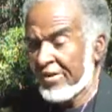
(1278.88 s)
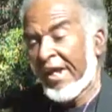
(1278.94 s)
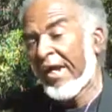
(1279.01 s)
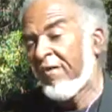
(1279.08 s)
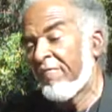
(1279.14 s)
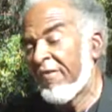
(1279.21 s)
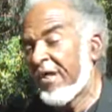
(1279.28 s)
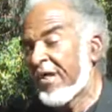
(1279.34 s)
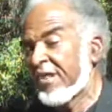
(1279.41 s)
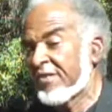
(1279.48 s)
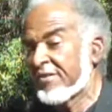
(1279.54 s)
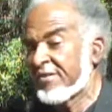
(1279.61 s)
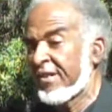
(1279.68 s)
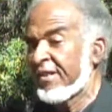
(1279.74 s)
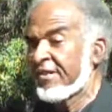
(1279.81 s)
Now,
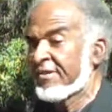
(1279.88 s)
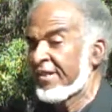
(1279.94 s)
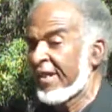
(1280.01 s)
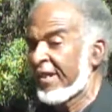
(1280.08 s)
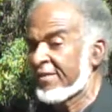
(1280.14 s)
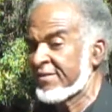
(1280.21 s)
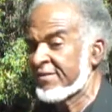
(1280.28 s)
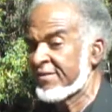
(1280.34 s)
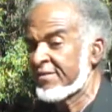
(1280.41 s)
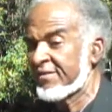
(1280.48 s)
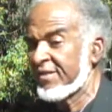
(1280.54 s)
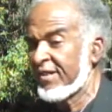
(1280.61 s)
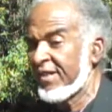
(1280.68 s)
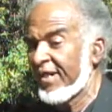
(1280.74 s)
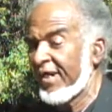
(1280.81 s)
where did it say?
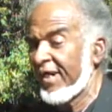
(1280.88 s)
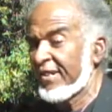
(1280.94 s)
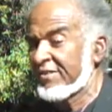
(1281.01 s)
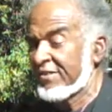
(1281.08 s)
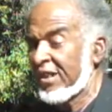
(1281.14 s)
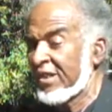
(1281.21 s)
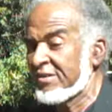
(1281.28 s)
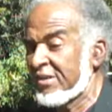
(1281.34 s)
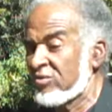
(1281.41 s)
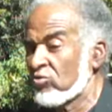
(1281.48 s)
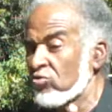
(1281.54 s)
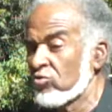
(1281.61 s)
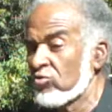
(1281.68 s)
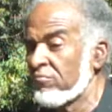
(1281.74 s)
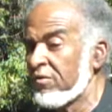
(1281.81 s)
It said
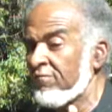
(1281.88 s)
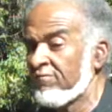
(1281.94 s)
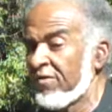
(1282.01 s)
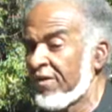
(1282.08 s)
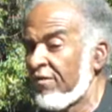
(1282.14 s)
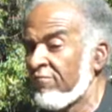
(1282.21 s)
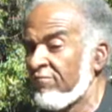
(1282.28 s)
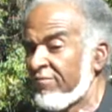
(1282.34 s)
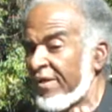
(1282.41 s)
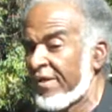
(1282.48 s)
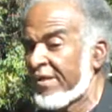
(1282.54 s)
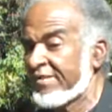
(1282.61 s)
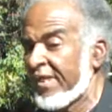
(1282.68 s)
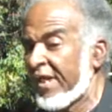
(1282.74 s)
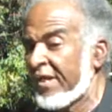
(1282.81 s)
that you should be forgiven for
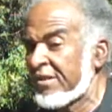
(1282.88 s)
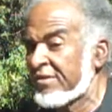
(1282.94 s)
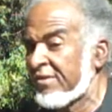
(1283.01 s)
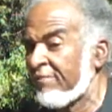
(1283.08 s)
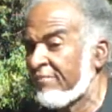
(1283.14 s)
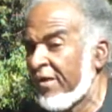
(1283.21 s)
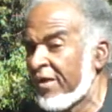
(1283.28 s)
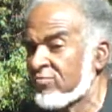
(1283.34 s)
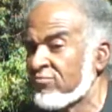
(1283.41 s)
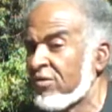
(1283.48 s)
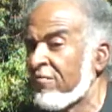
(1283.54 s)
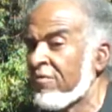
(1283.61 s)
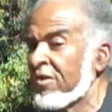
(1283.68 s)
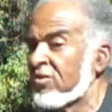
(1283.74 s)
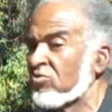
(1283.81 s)
anything except
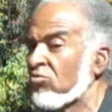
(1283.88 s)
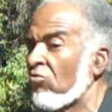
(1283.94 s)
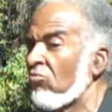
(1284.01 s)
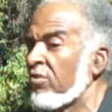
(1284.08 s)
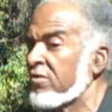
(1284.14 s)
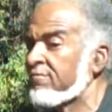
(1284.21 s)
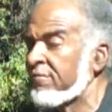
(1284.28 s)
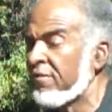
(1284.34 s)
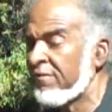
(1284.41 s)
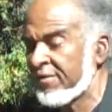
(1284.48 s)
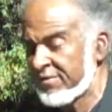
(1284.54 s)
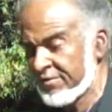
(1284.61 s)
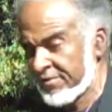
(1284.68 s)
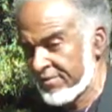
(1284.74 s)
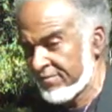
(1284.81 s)
blaspheming against the Holy
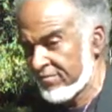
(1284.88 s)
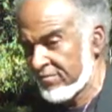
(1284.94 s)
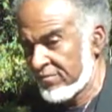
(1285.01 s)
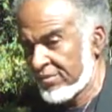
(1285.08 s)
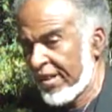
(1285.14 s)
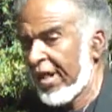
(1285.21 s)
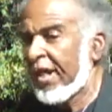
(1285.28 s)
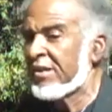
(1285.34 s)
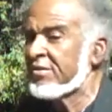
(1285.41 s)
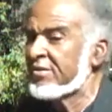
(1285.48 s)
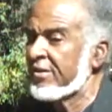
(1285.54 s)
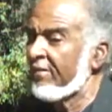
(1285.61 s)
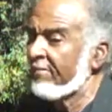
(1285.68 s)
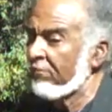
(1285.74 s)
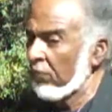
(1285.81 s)
Spirit and
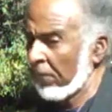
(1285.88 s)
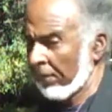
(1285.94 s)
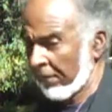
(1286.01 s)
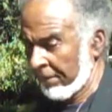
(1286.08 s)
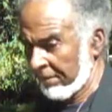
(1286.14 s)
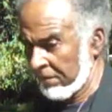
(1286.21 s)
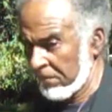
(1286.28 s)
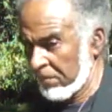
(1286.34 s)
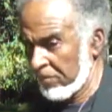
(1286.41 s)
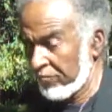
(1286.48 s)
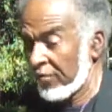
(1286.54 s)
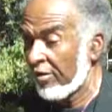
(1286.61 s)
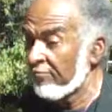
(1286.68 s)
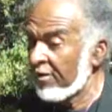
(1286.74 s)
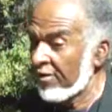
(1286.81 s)
self-murder.
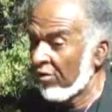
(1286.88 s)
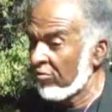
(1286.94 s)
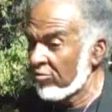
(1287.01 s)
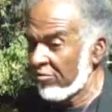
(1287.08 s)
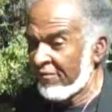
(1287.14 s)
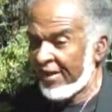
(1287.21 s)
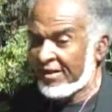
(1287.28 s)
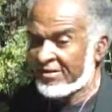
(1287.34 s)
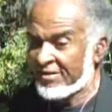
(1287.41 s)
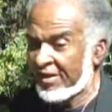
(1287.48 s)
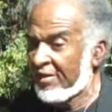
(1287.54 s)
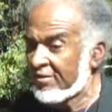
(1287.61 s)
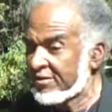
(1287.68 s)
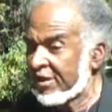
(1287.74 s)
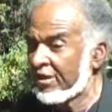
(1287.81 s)
That mean all the rest,
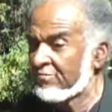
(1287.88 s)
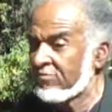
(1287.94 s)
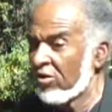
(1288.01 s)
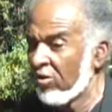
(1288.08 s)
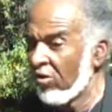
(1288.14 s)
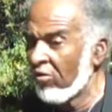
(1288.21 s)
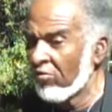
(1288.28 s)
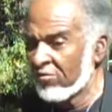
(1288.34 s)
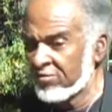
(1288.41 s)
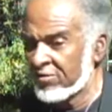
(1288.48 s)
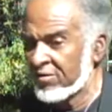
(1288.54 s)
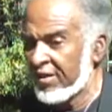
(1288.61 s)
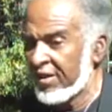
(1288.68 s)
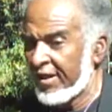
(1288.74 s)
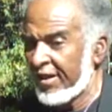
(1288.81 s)
they set up the laws
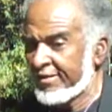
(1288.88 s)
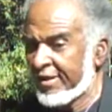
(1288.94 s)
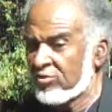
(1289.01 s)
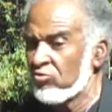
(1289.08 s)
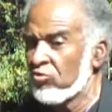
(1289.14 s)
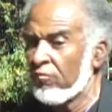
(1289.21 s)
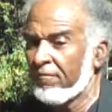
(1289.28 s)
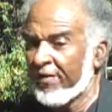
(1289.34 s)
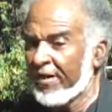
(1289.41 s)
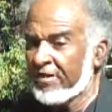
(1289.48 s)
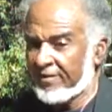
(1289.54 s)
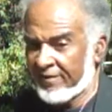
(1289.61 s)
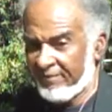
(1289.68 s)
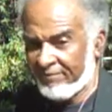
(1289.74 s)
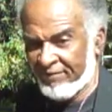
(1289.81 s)
that you can
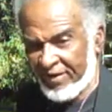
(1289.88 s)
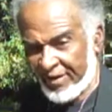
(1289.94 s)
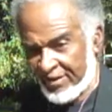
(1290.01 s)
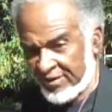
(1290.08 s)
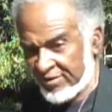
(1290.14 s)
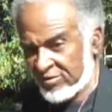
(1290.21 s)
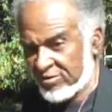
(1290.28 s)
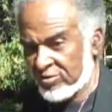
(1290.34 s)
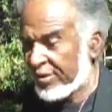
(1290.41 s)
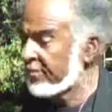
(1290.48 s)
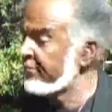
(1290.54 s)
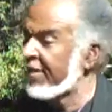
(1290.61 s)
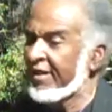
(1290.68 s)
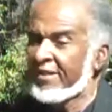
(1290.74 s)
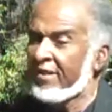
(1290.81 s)
plead to the fifth,
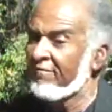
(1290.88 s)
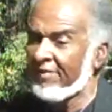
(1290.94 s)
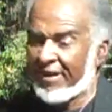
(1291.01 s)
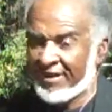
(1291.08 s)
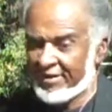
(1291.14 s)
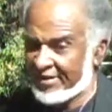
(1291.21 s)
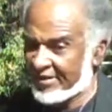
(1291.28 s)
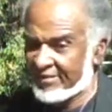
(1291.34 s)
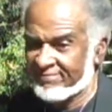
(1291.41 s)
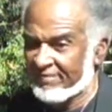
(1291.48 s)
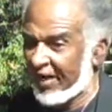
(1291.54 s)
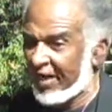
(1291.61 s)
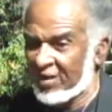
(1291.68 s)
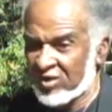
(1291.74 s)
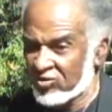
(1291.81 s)
that you ain't never got to
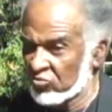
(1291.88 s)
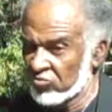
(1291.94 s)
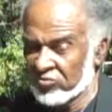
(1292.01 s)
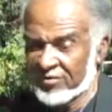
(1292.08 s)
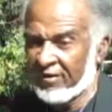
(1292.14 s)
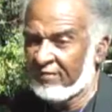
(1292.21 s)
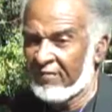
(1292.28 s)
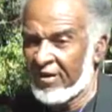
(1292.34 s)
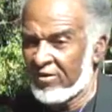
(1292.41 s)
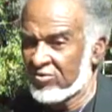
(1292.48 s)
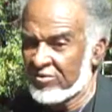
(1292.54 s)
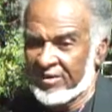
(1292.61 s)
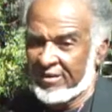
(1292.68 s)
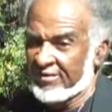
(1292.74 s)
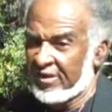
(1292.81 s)
testify against yourself
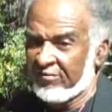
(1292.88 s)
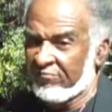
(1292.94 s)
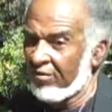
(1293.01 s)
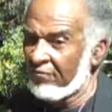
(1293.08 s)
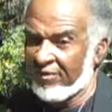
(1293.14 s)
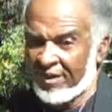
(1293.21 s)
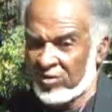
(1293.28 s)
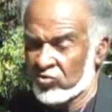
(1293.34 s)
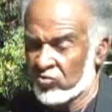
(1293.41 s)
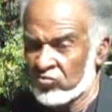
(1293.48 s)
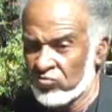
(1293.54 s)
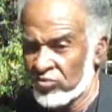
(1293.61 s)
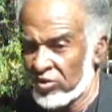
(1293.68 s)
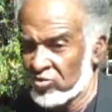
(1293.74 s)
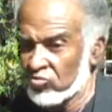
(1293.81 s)
to nothing incriminates
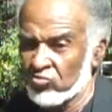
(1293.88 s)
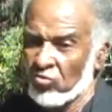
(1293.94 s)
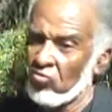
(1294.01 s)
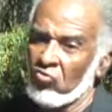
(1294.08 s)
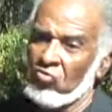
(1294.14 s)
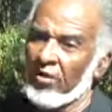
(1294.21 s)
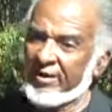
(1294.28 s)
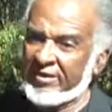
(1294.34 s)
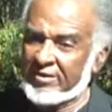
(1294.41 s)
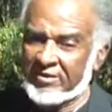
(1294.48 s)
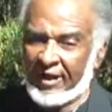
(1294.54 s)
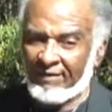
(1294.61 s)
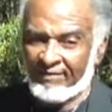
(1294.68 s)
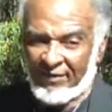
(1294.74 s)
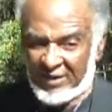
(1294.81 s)
you. So don't go ahead and
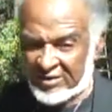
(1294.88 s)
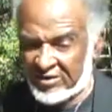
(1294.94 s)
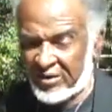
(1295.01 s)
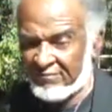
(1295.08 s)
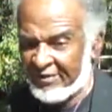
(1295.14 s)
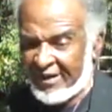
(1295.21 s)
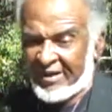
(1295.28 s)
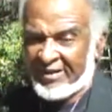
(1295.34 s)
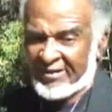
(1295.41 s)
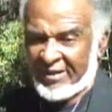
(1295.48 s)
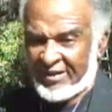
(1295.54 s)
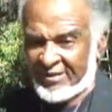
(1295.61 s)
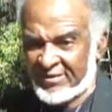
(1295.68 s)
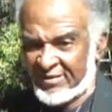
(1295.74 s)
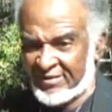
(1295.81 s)
start fessing up to
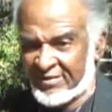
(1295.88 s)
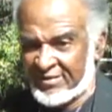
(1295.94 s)
anything.